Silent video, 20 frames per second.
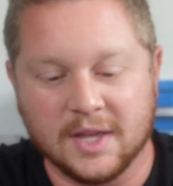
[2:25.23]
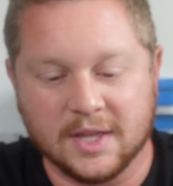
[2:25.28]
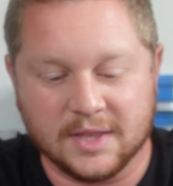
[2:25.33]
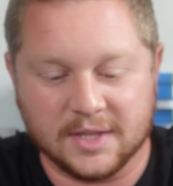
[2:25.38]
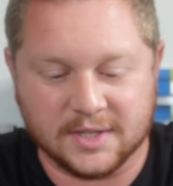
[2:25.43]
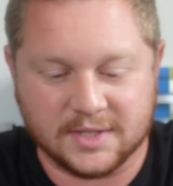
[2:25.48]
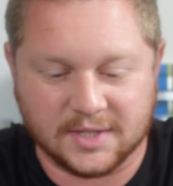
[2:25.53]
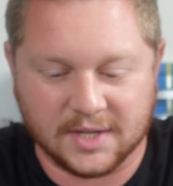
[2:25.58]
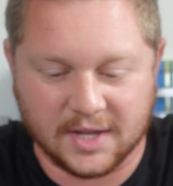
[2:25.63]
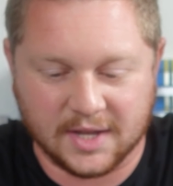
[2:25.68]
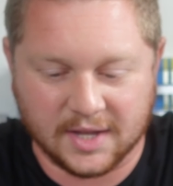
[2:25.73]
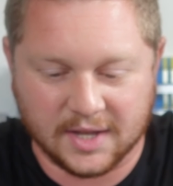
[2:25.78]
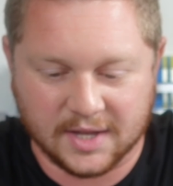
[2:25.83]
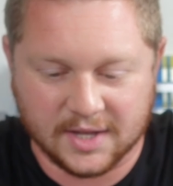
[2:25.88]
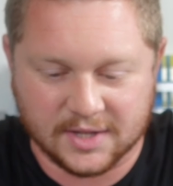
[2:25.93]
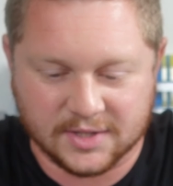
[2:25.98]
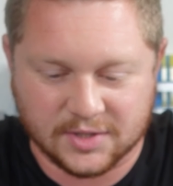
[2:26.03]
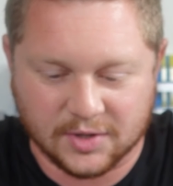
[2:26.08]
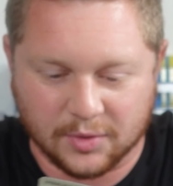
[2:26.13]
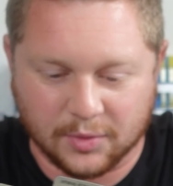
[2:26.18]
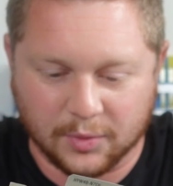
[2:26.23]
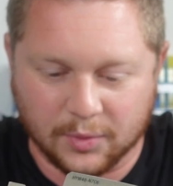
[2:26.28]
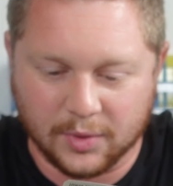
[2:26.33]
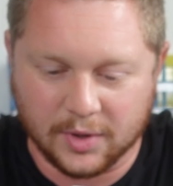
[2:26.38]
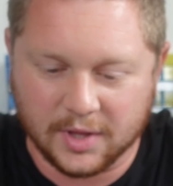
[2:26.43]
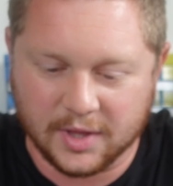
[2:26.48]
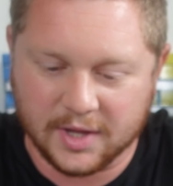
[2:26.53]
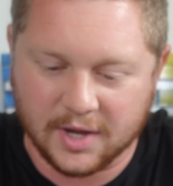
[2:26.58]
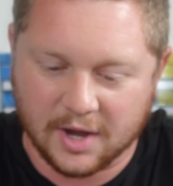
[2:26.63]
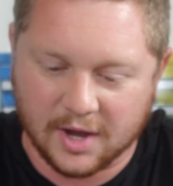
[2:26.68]
This thing is
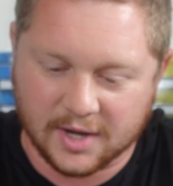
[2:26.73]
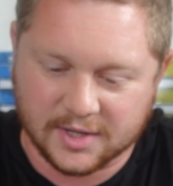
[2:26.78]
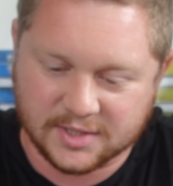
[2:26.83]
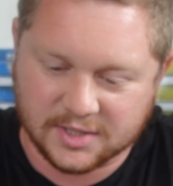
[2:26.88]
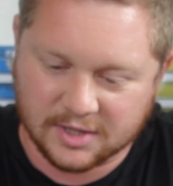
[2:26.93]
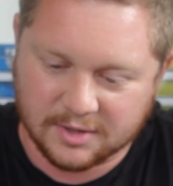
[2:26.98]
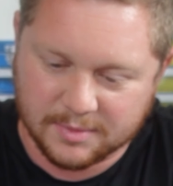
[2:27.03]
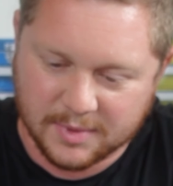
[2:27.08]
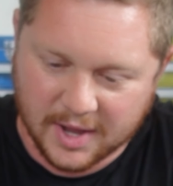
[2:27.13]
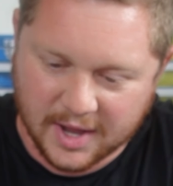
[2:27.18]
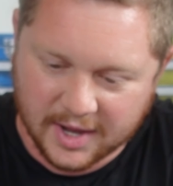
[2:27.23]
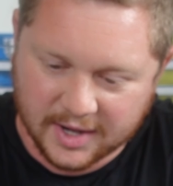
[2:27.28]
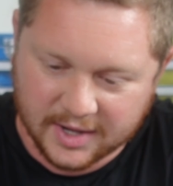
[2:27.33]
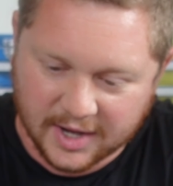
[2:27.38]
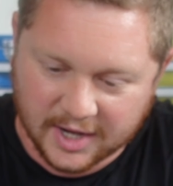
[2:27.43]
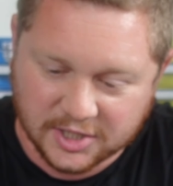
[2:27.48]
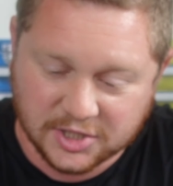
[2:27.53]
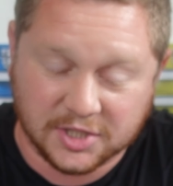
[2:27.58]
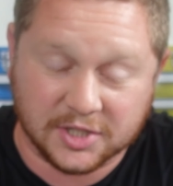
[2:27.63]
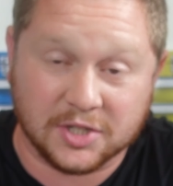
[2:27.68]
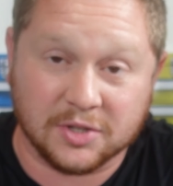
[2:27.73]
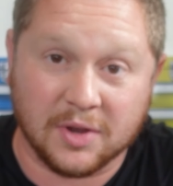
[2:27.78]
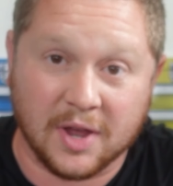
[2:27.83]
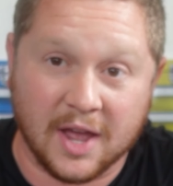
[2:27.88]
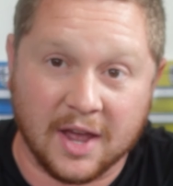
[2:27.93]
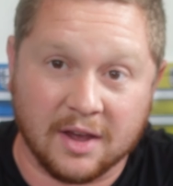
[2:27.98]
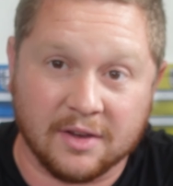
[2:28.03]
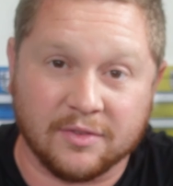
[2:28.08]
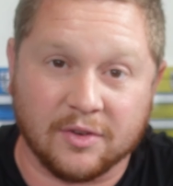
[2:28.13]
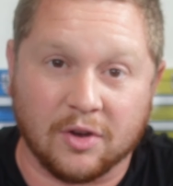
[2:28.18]
really awesome, and I actually do
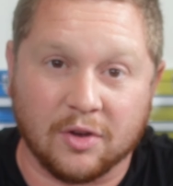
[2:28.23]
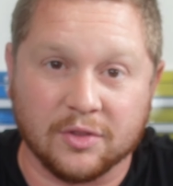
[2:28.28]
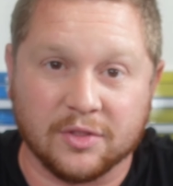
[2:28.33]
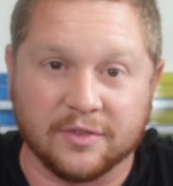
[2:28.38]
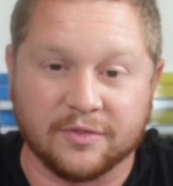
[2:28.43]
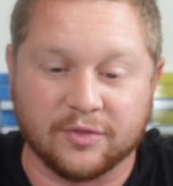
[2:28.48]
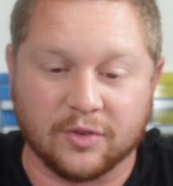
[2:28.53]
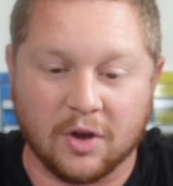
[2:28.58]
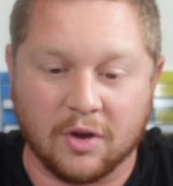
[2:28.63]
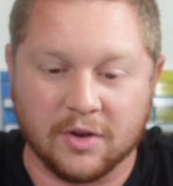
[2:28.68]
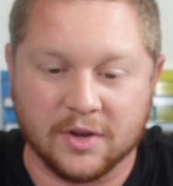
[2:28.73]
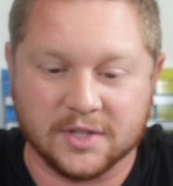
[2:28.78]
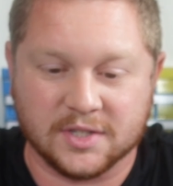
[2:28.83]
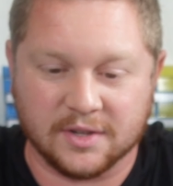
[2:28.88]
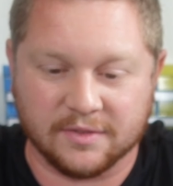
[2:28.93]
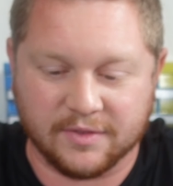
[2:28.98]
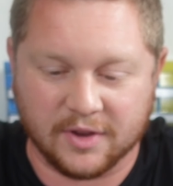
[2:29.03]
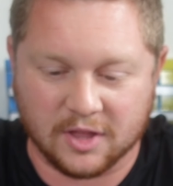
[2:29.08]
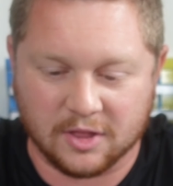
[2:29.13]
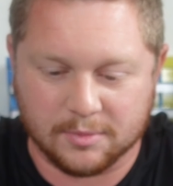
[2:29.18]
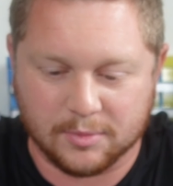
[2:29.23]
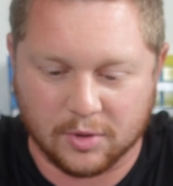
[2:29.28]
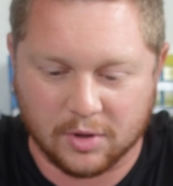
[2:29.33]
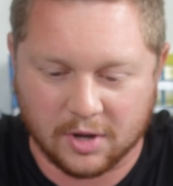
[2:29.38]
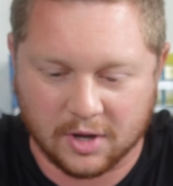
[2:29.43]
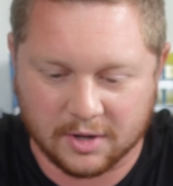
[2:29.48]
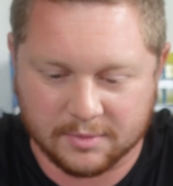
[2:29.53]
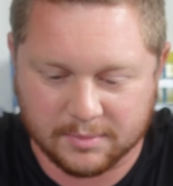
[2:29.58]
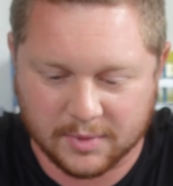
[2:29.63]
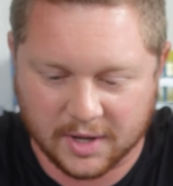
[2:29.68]
have all the Ferraris available
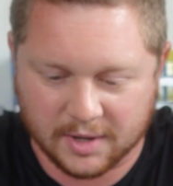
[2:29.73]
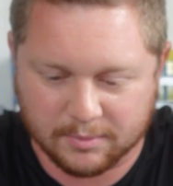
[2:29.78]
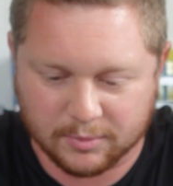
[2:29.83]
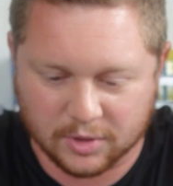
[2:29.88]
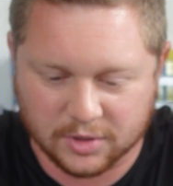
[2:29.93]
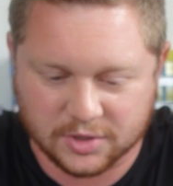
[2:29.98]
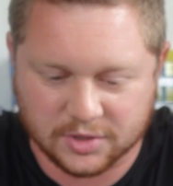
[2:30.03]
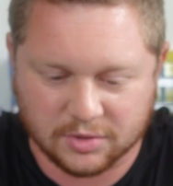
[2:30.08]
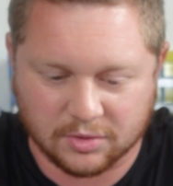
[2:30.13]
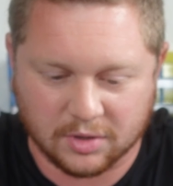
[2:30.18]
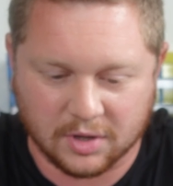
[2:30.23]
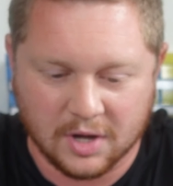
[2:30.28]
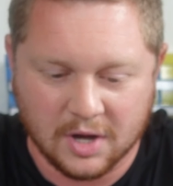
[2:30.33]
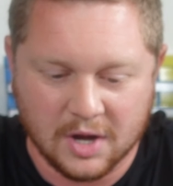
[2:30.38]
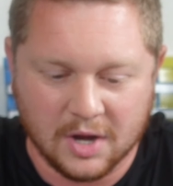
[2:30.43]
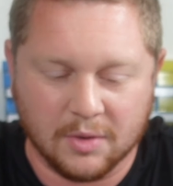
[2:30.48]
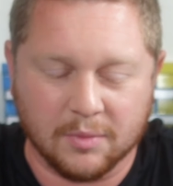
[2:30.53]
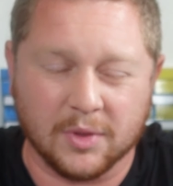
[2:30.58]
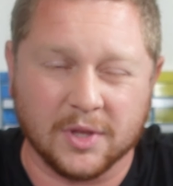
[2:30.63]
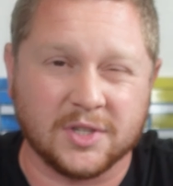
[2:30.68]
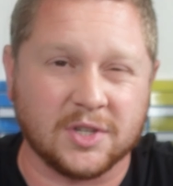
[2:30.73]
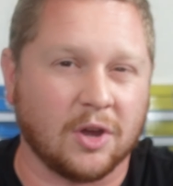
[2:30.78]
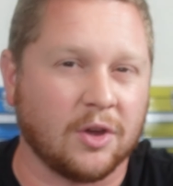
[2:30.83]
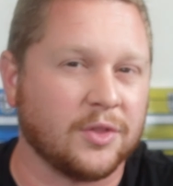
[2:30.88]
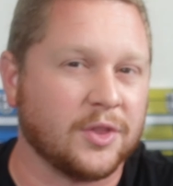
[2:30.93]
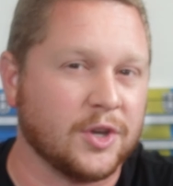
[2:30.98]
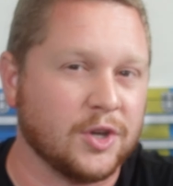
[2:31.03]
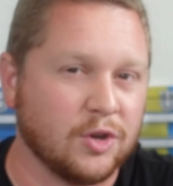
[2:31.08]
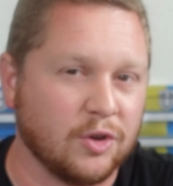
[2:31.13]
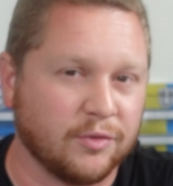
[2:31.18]
on my merch store. Well, at least all
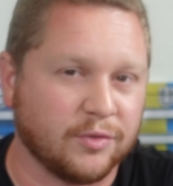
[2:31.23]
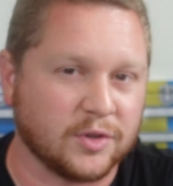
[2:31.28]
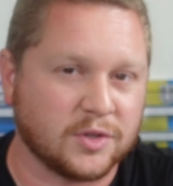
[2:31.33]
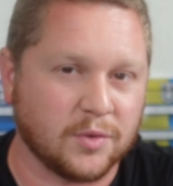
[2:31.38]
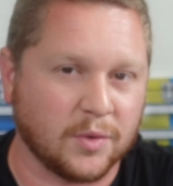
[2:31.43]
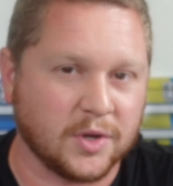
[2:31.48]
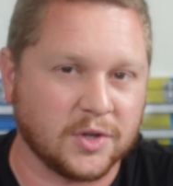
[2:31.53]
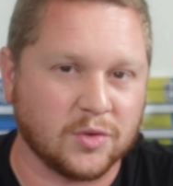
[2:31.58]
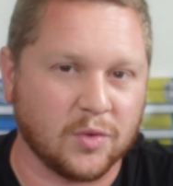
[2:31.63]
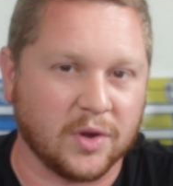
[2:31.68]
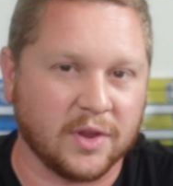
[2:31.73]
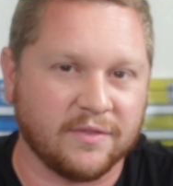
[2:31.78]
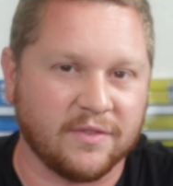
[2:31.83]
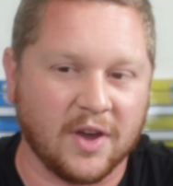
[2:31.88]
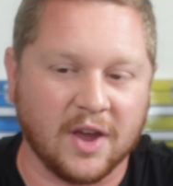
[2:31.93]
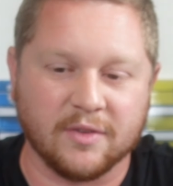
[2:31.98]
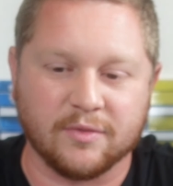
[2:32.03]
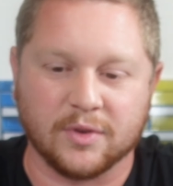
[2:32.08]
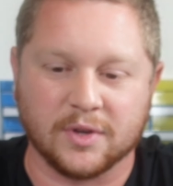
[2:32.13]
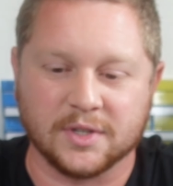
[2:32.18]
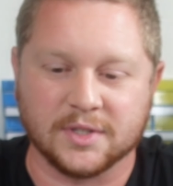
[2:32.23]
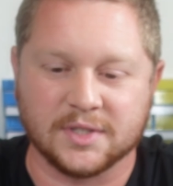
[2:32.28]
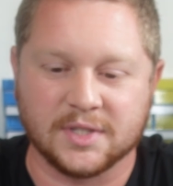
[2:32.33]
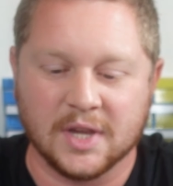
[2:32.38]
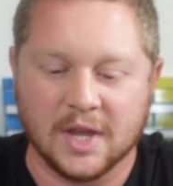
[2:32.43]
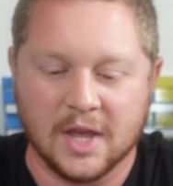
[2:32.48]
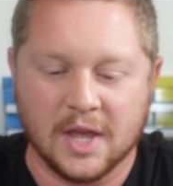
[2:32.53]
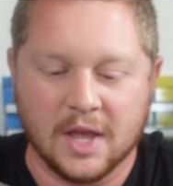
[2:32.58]
the new for 2025 ones.